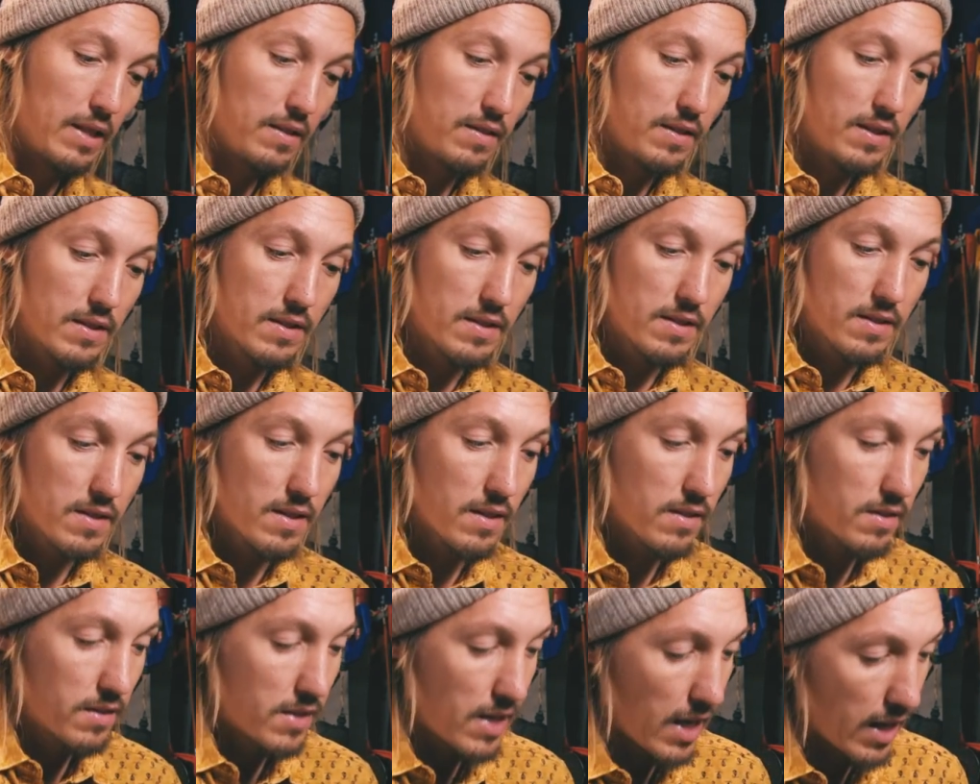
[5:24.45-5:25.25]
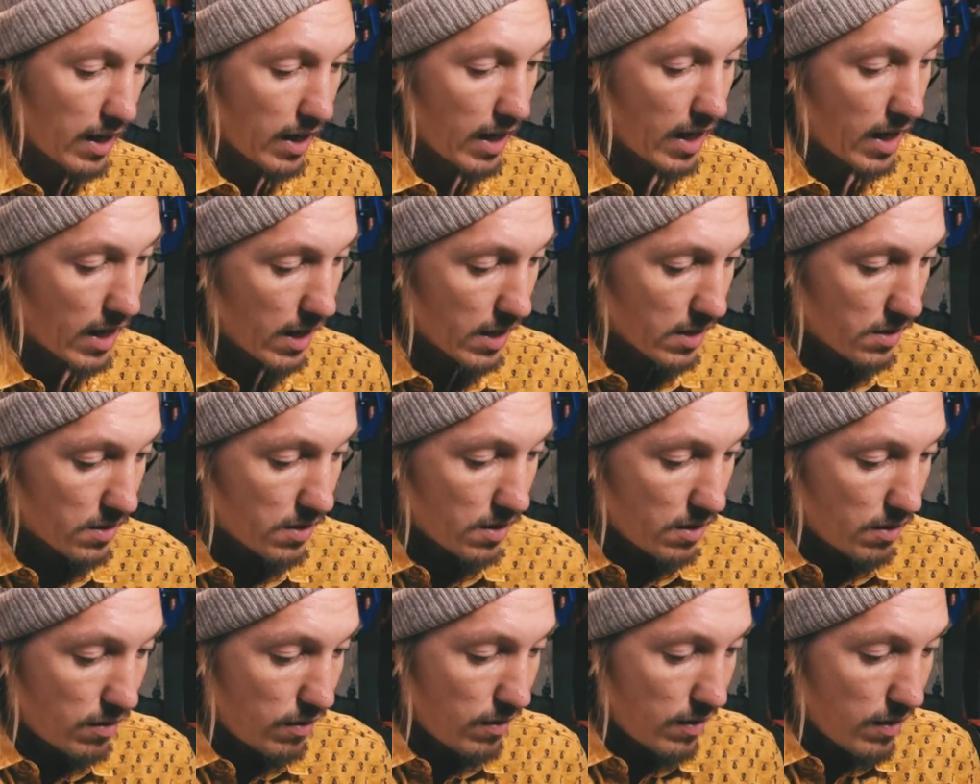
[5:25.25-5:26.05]
This is the
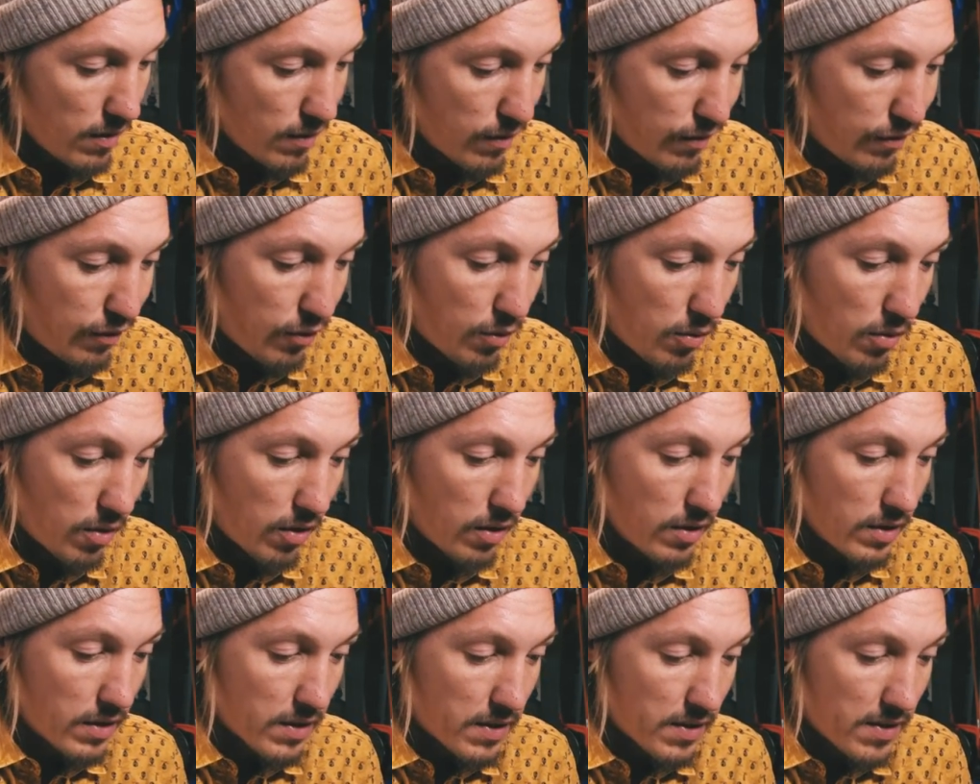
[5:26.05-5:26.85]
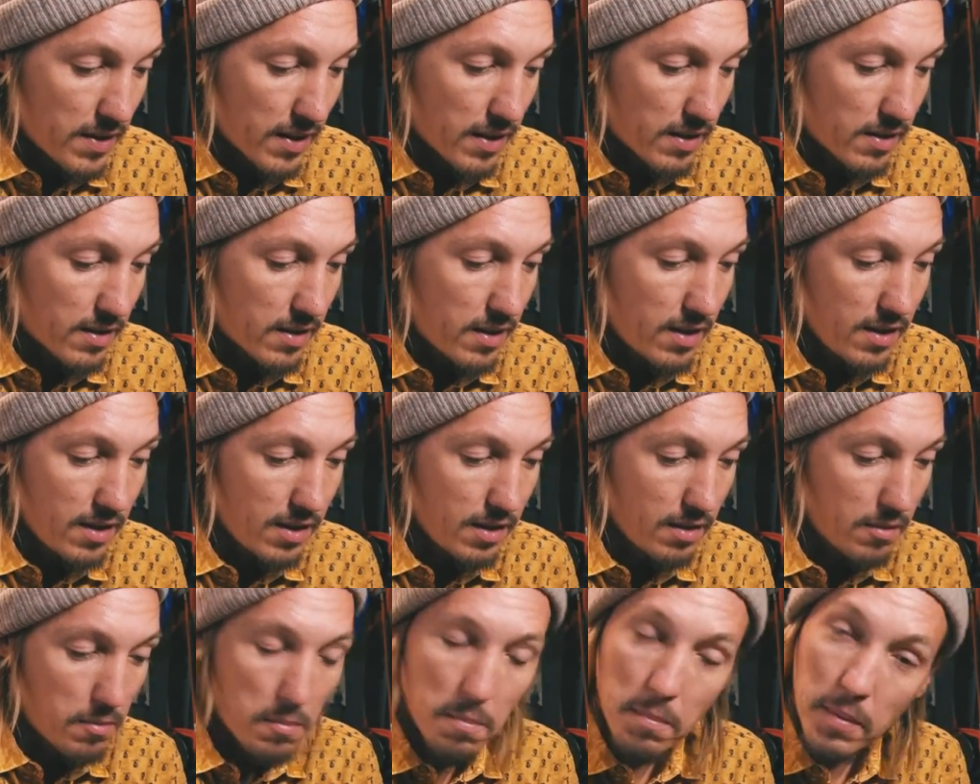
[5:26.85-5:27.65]
Sennheiser
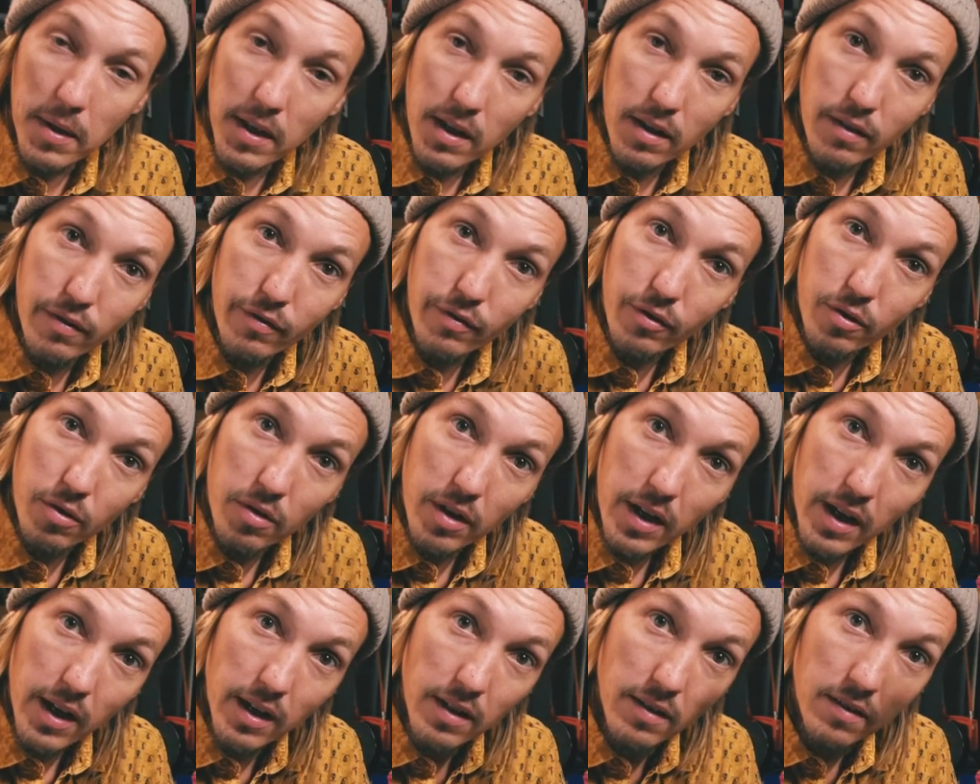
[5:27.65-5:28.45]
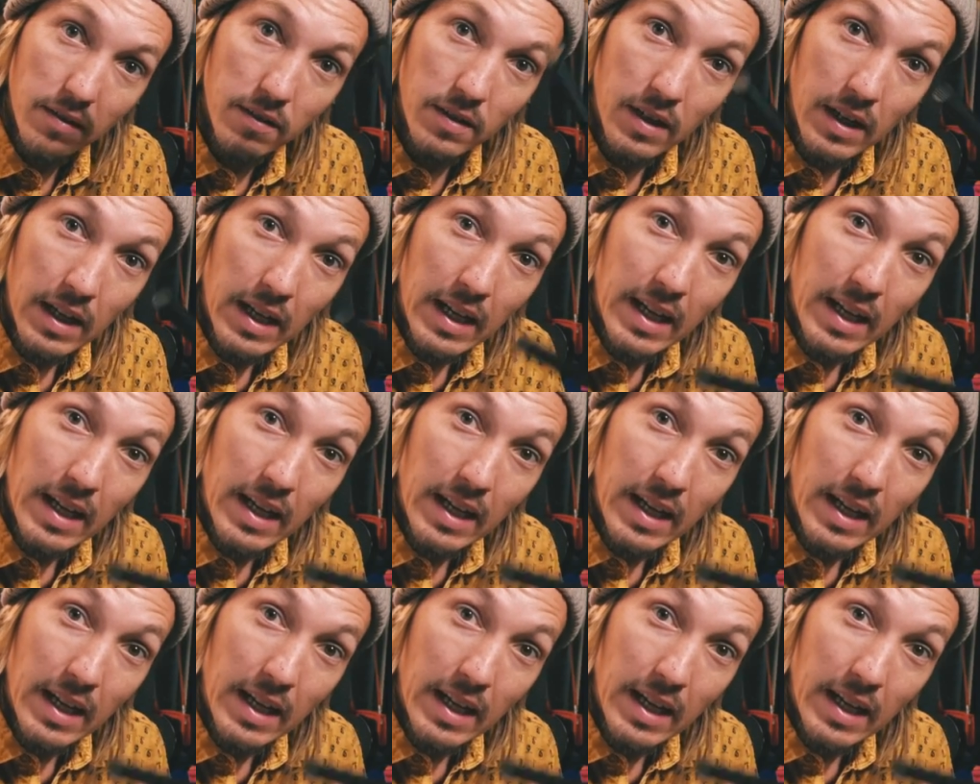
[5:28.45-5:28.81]
416 P48.